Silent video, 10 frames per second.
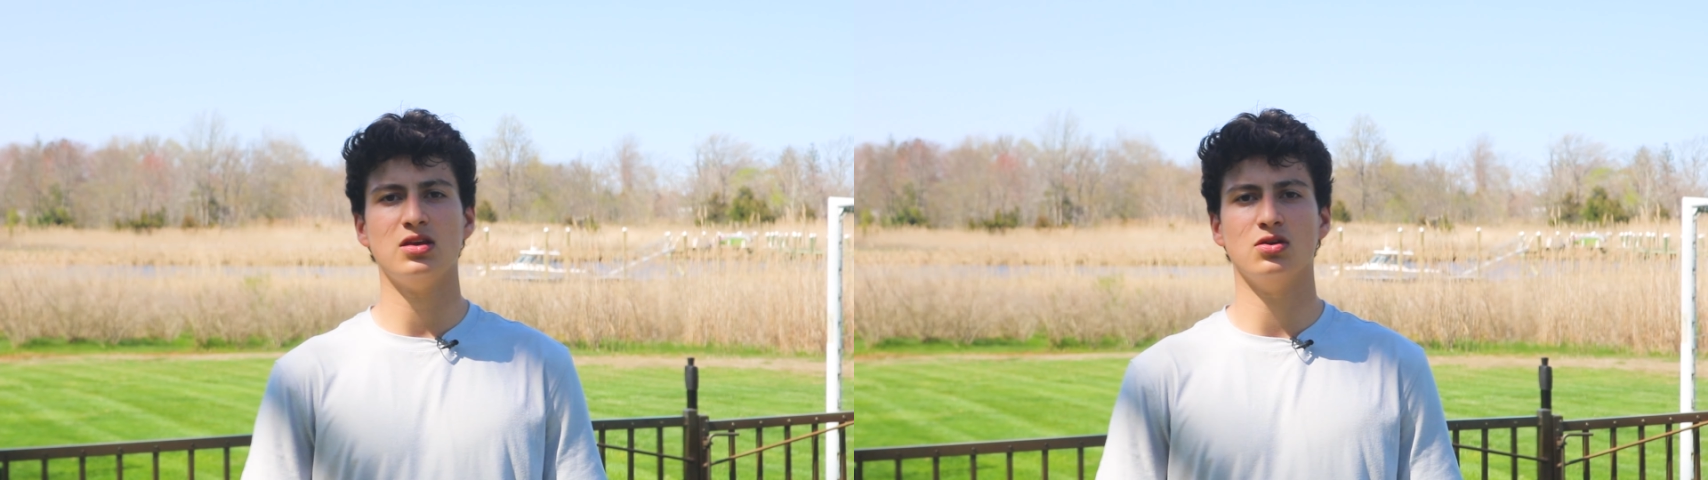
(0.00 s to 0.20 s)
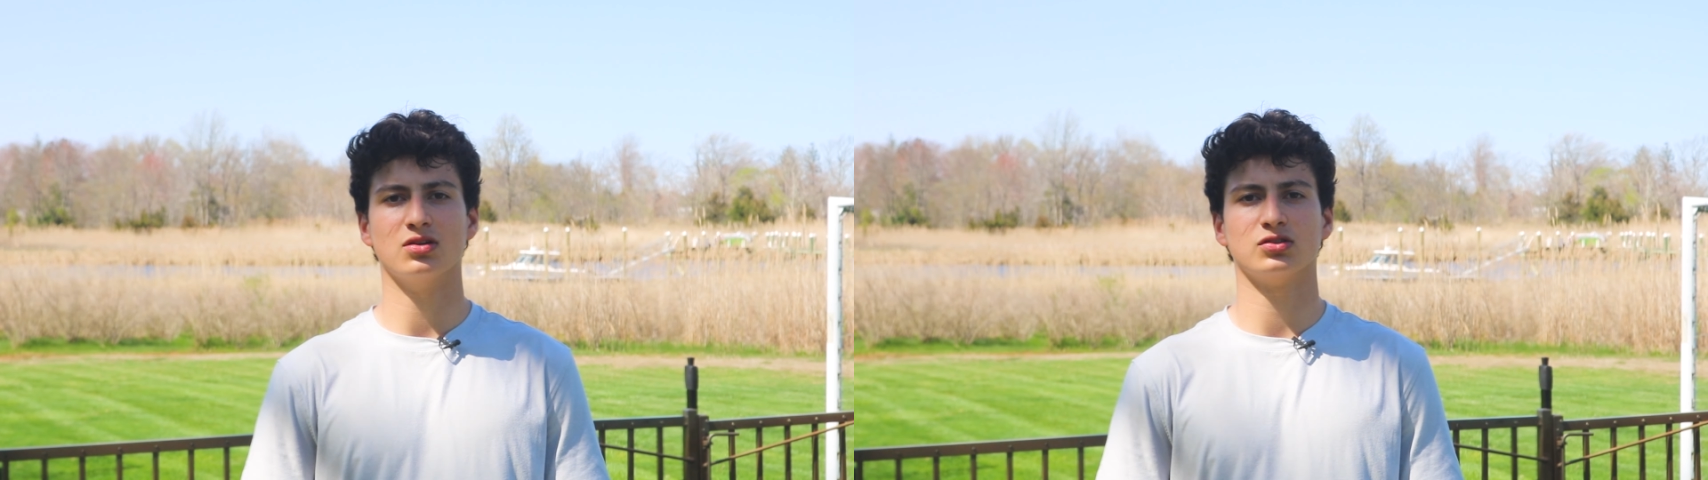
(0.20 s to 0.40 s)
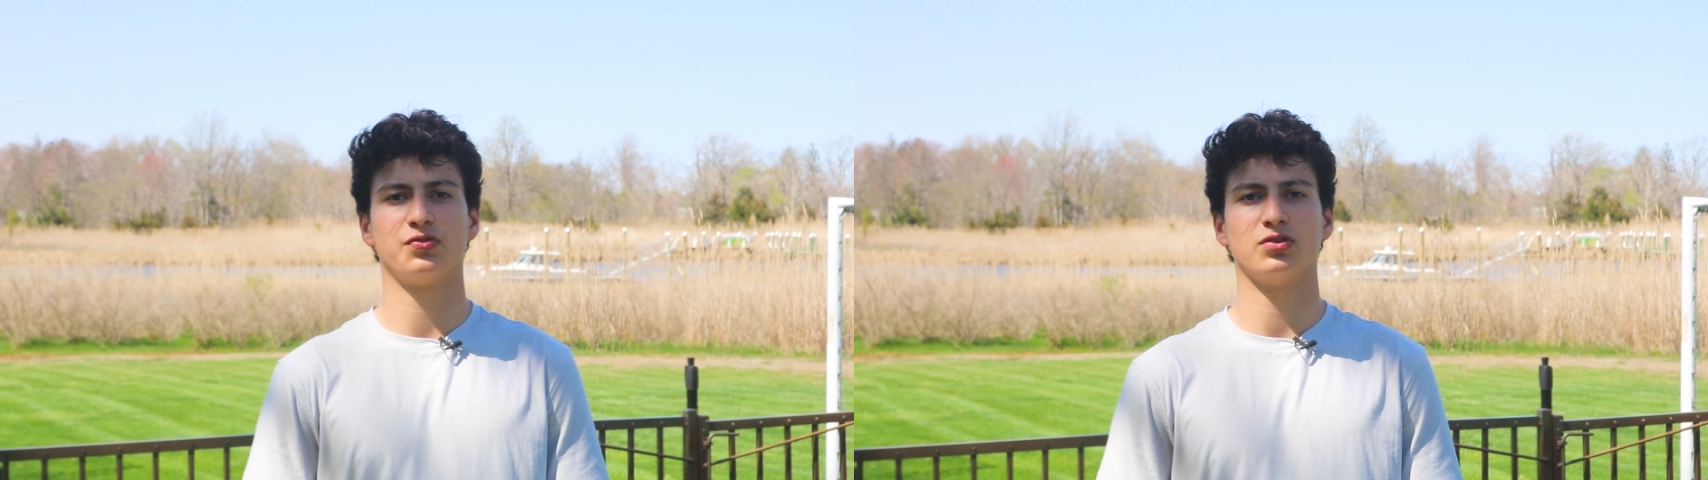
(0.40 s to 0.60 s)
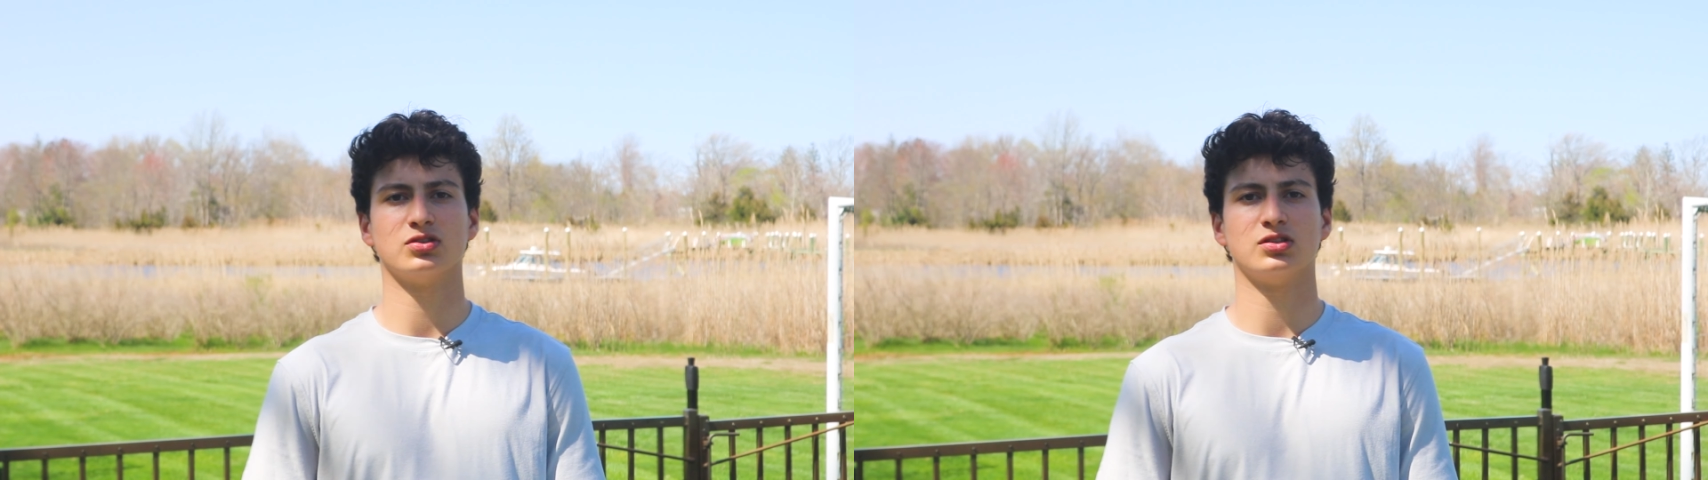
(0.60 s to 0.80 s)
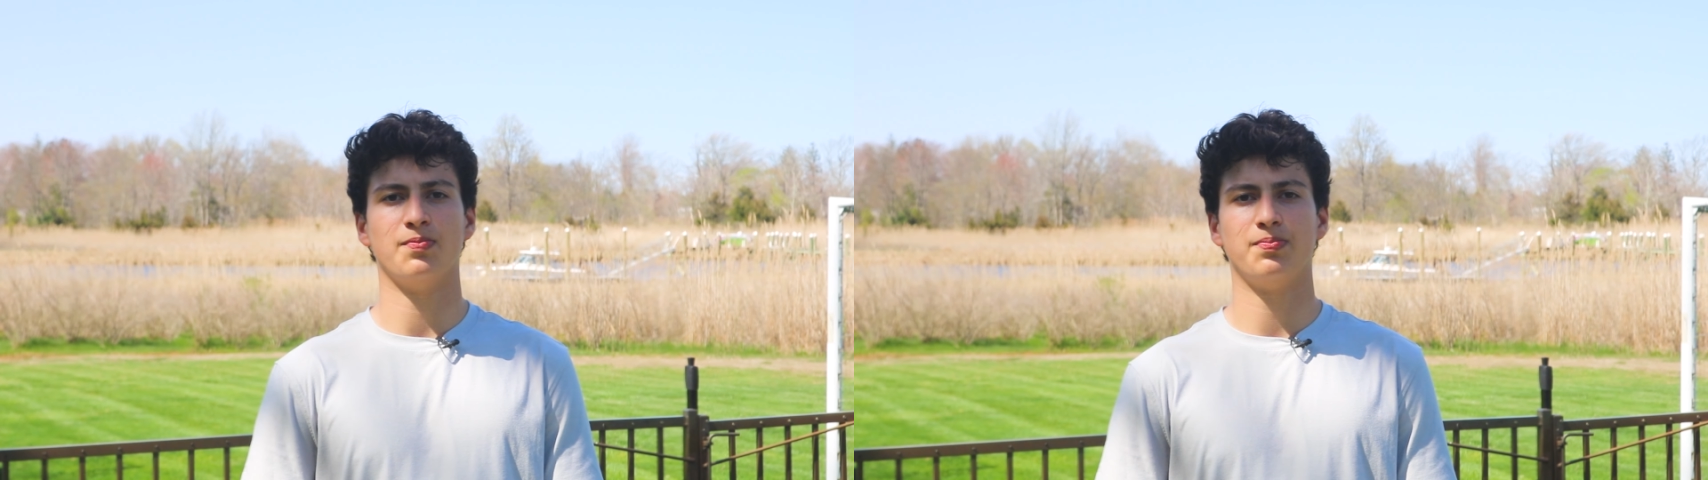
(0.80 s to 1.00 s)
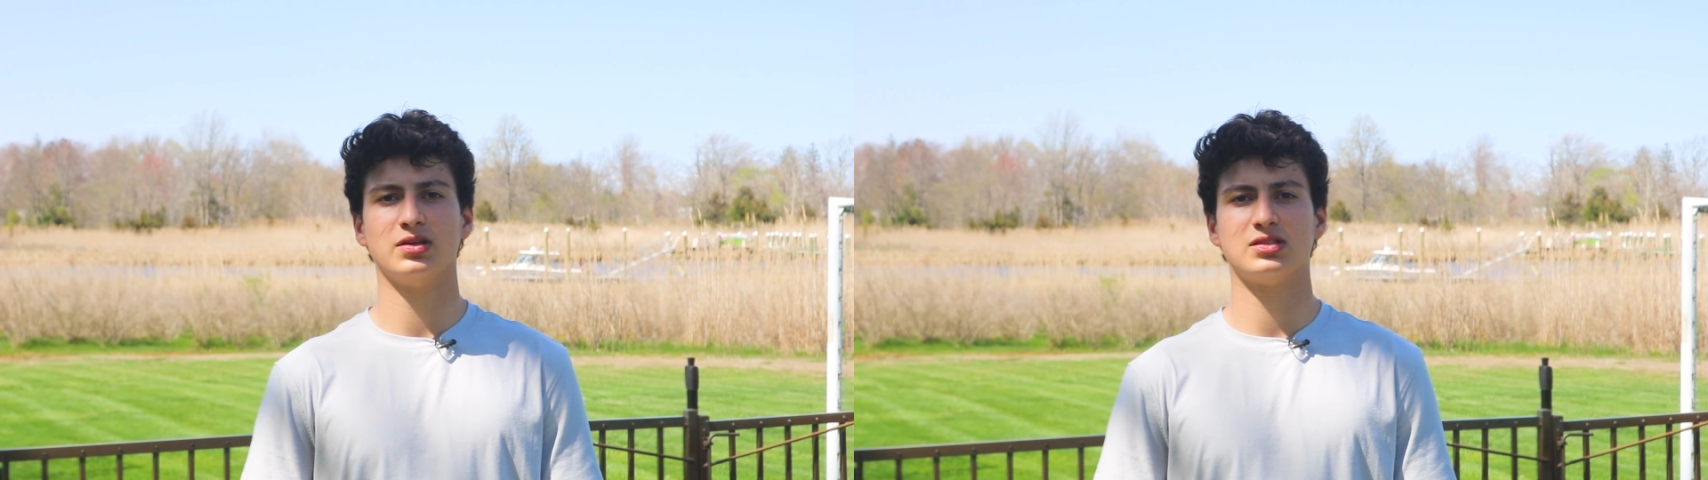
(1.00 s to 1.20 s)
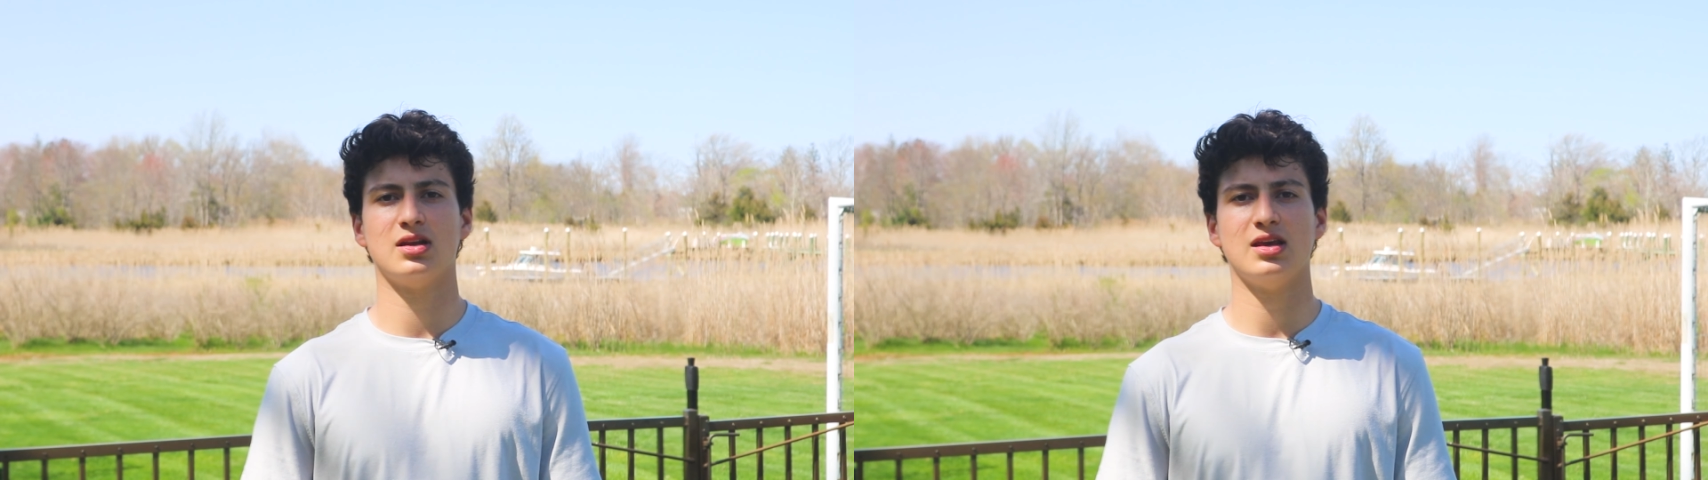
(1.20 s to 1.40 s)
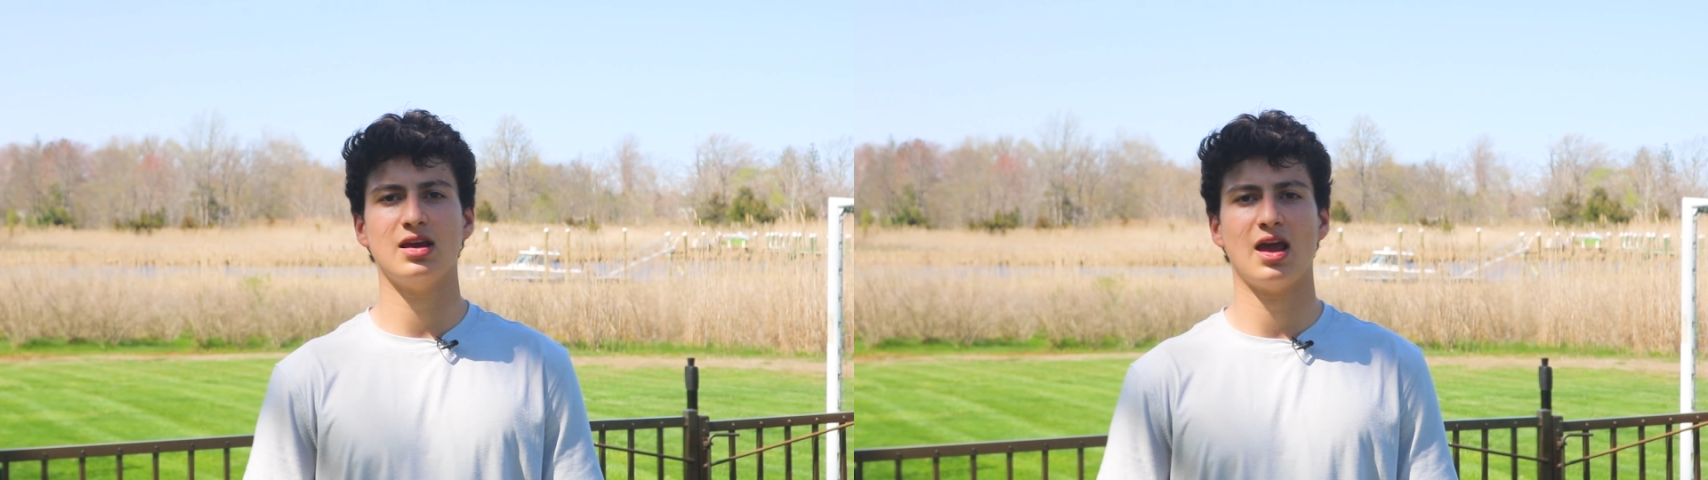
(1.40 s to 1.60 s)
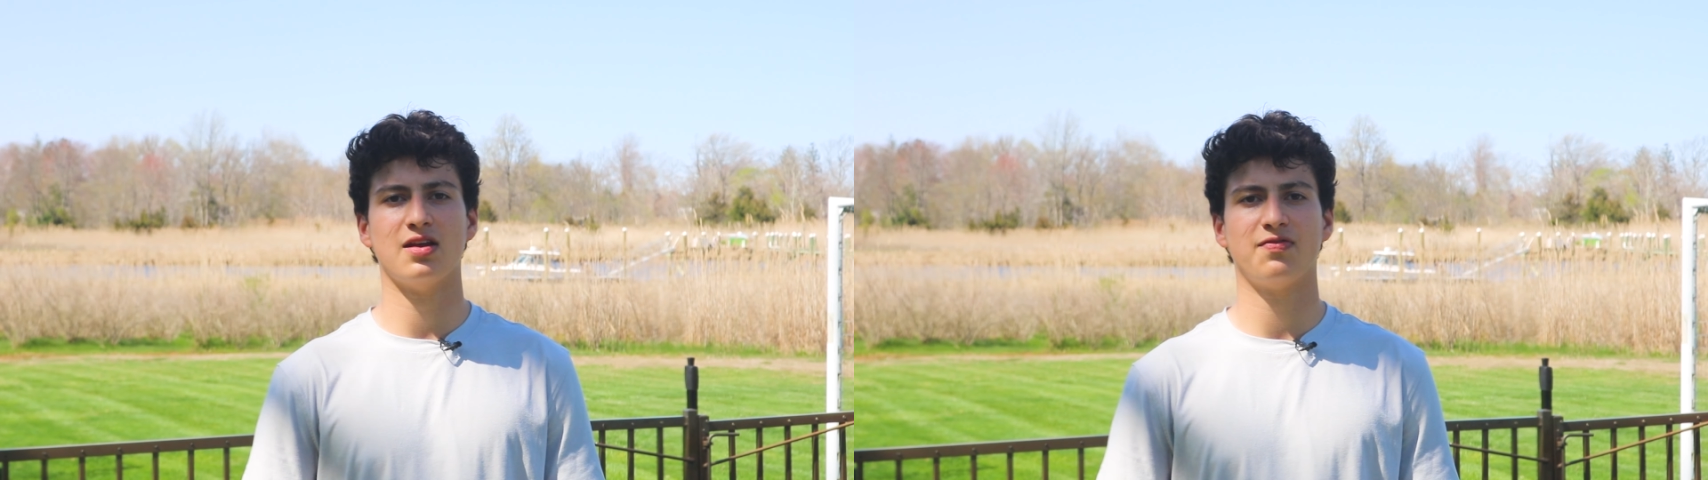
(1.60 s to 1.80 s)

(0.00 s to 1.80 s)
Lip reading: years for their simplicity and